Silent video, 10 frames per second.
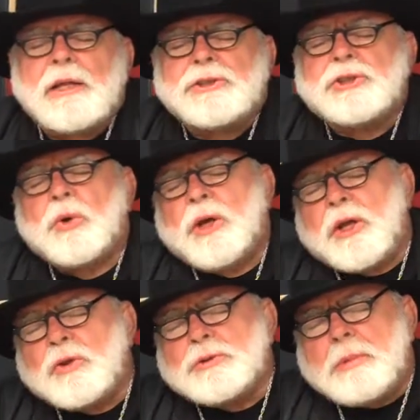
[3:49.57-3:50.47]
So he
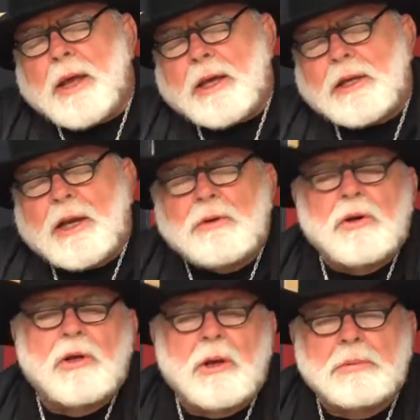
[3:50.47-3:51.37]
goes back, and after
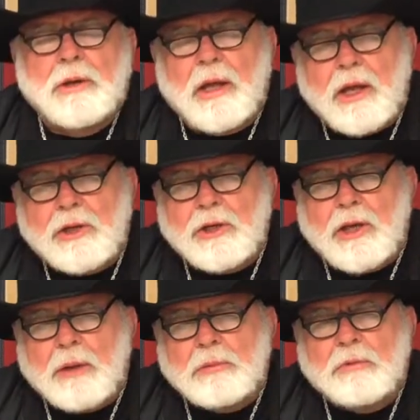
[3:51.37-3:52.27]
a couple of days, he's
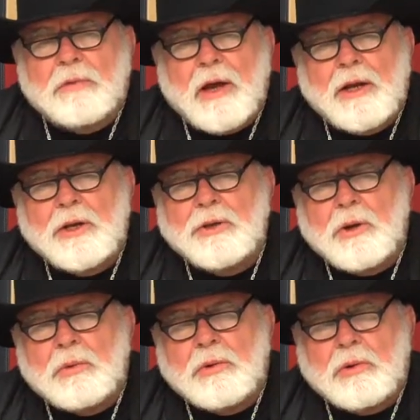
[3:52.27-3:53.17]
able to find his
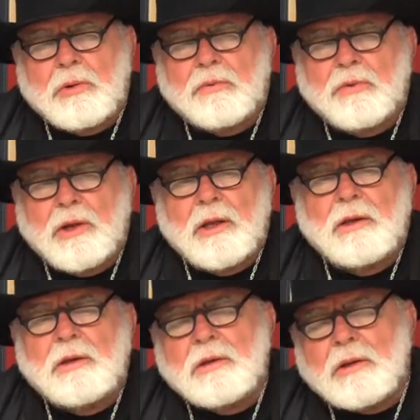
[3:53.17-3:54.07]
old
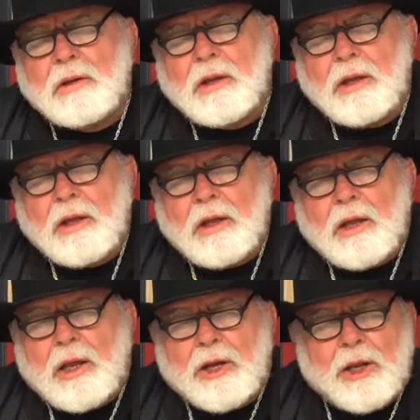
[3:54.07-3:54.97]
girlfriend.
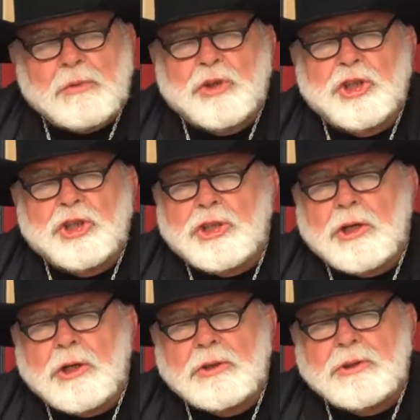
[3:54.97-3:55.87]
And they were just
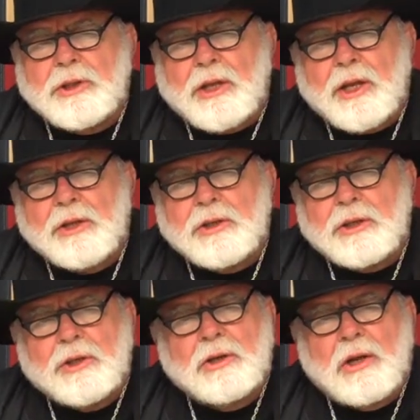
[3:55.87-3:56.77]
hugs and
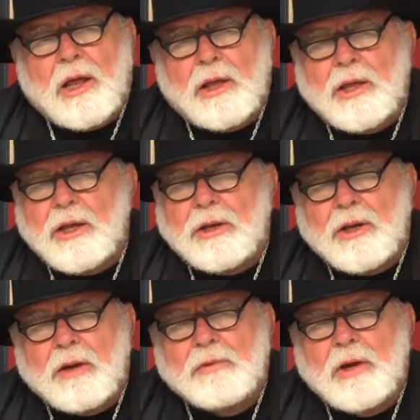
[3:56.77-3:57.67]
kisses, just like he had
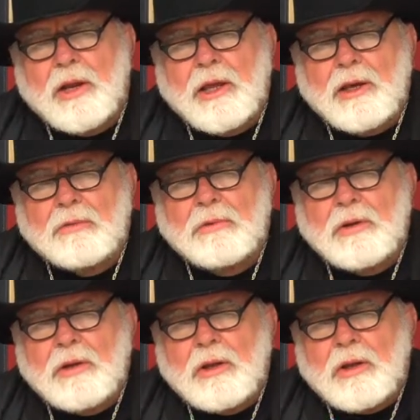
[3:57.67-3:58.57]
never left.
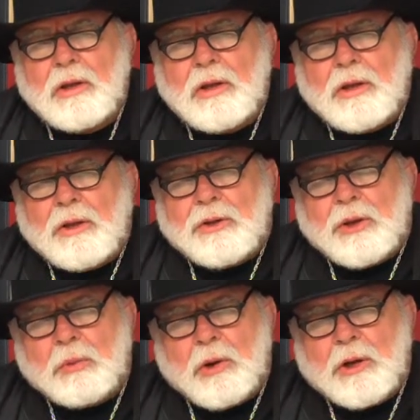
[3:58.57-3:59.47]

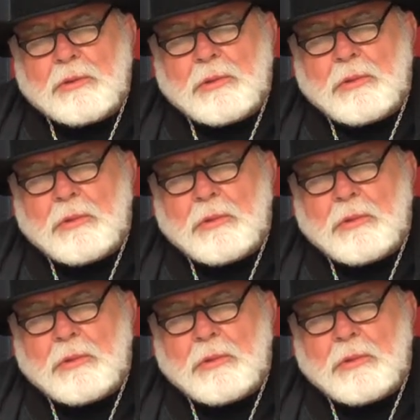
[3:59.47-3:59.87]
She welcomed